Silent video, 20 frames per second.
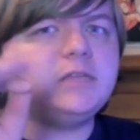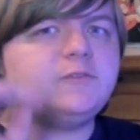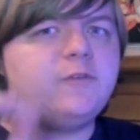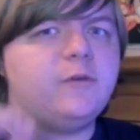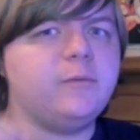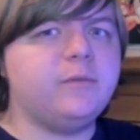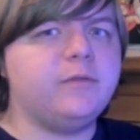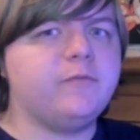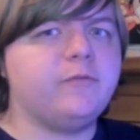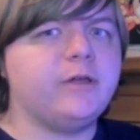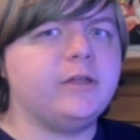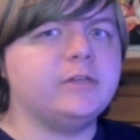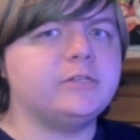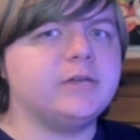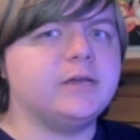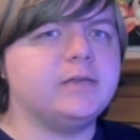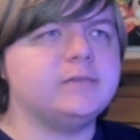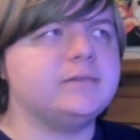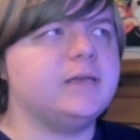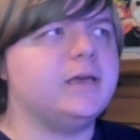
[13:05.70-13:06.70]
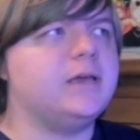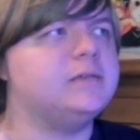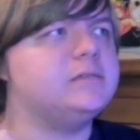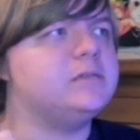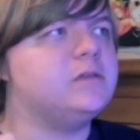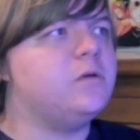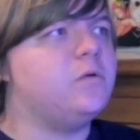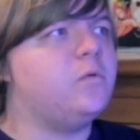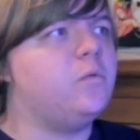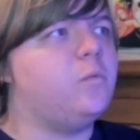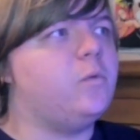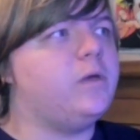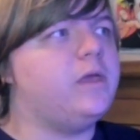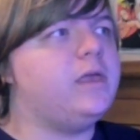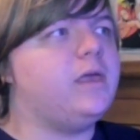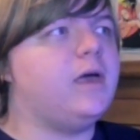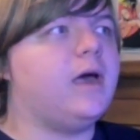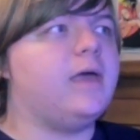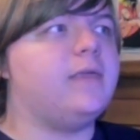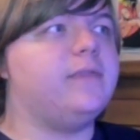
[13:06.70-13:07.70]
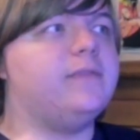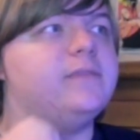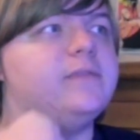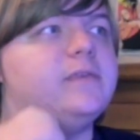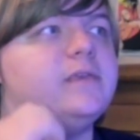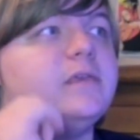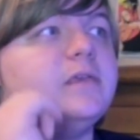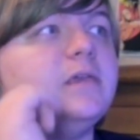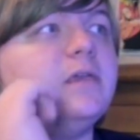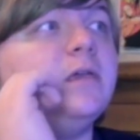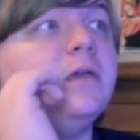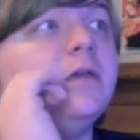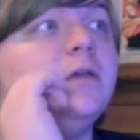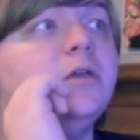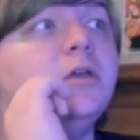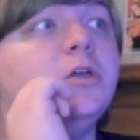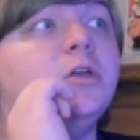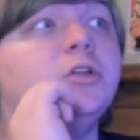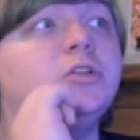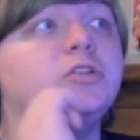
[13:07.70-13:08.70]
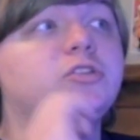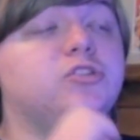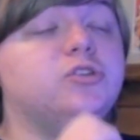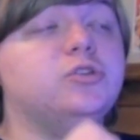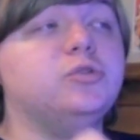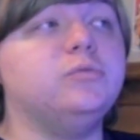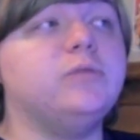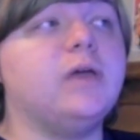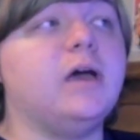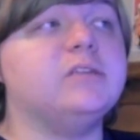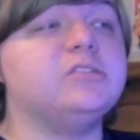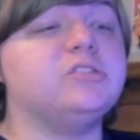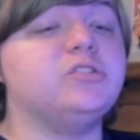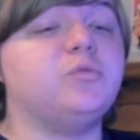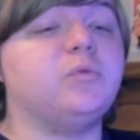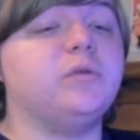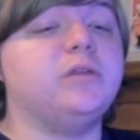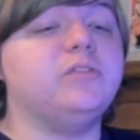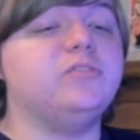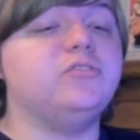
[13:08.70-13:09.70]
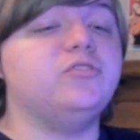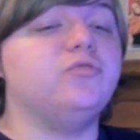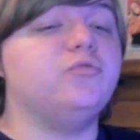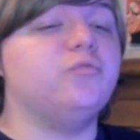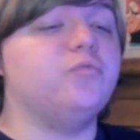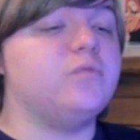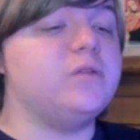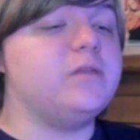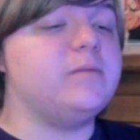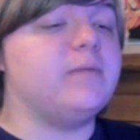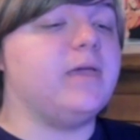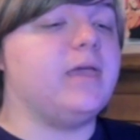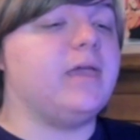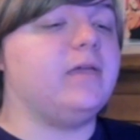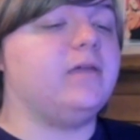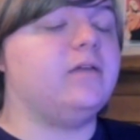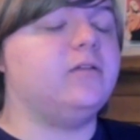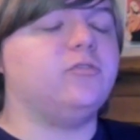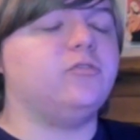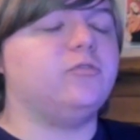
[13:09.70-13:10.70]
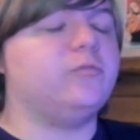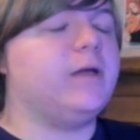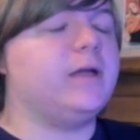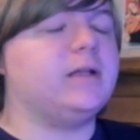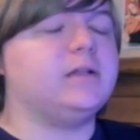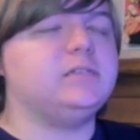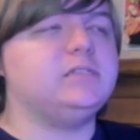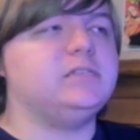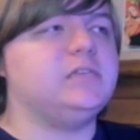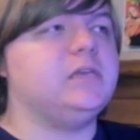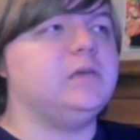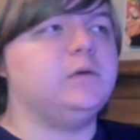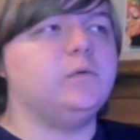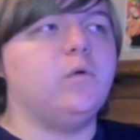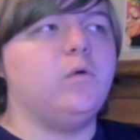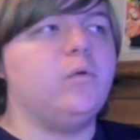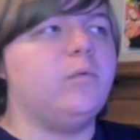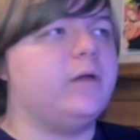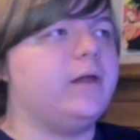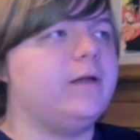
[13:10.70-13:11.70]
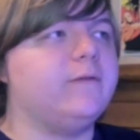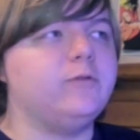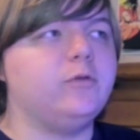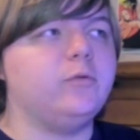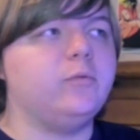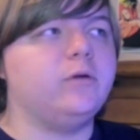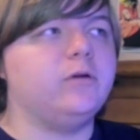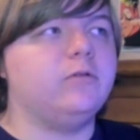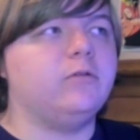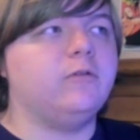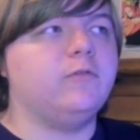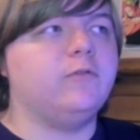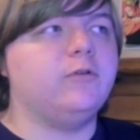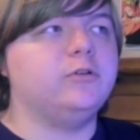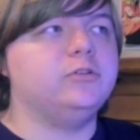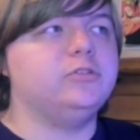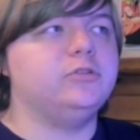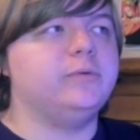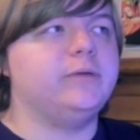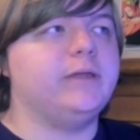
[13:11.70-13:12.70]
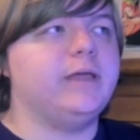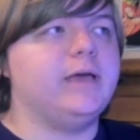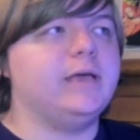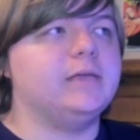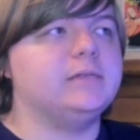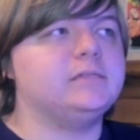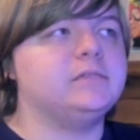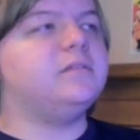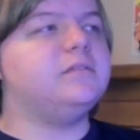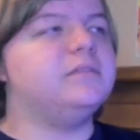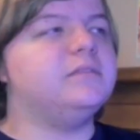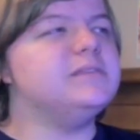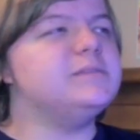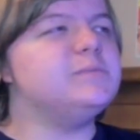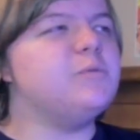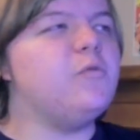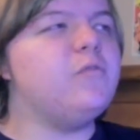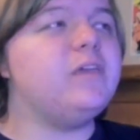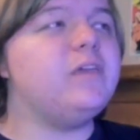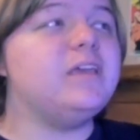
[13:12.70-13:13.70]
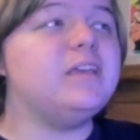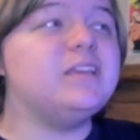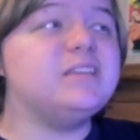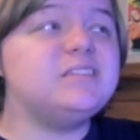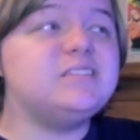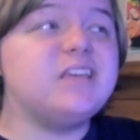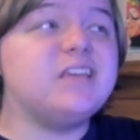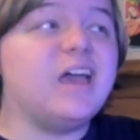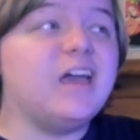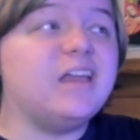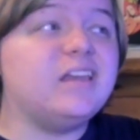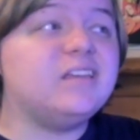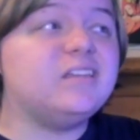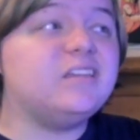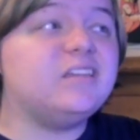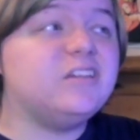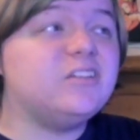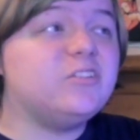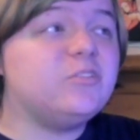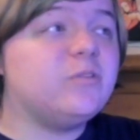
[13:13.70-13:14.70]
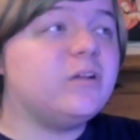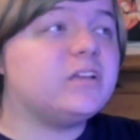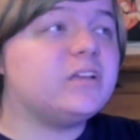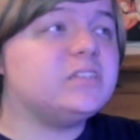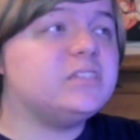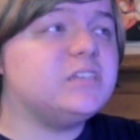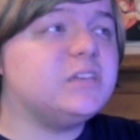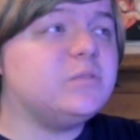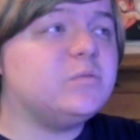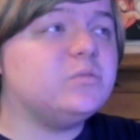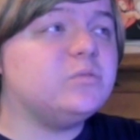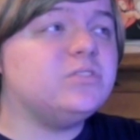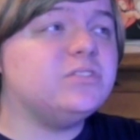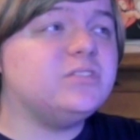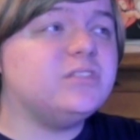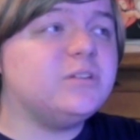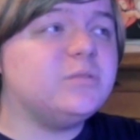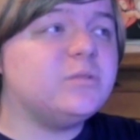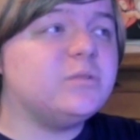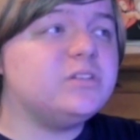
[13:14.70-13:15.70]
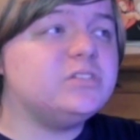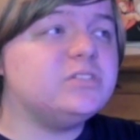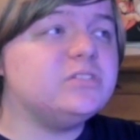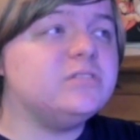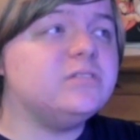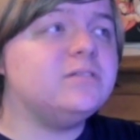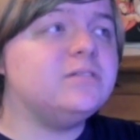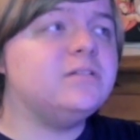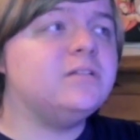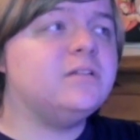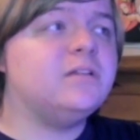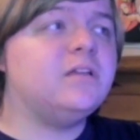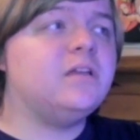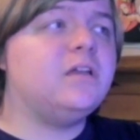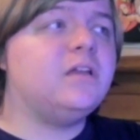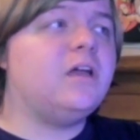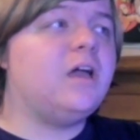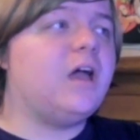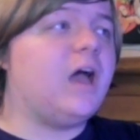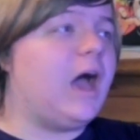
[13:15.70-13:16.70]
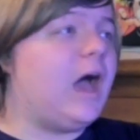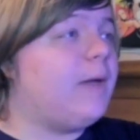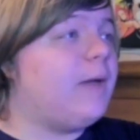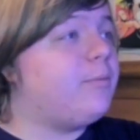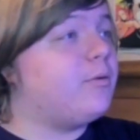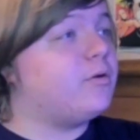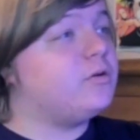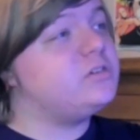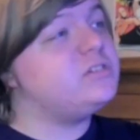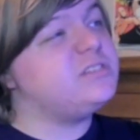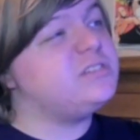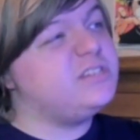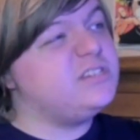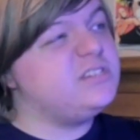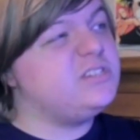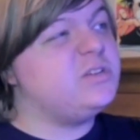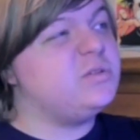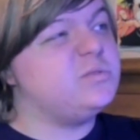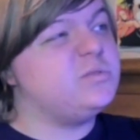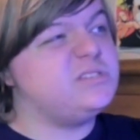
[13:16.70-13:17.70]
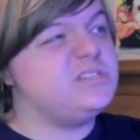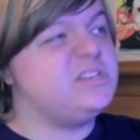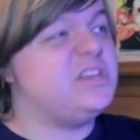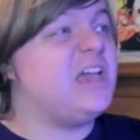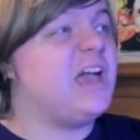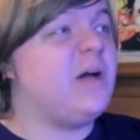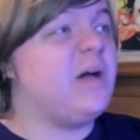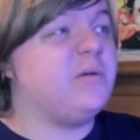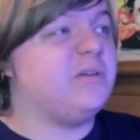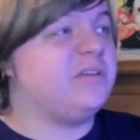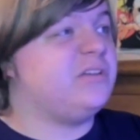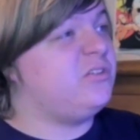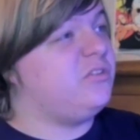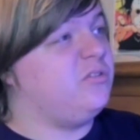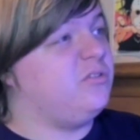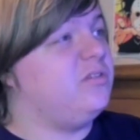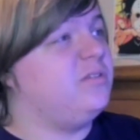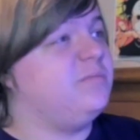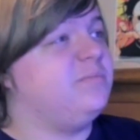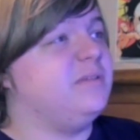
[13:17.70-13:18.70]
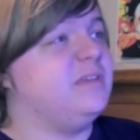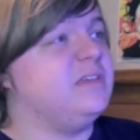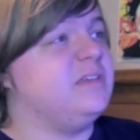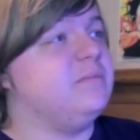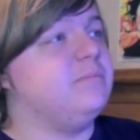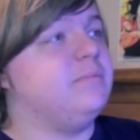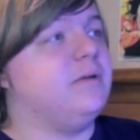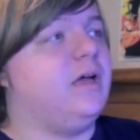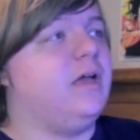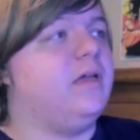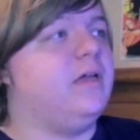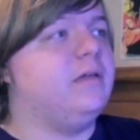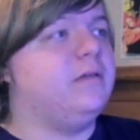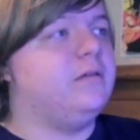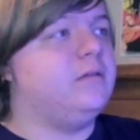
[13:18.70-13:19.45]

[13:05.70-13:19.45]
film in the franchise, guys. We got the 2022 remake, direct sequel, whatever you want to refer to it as. This movie is technically a direct sequel to the original. I personally don't see how it could be, but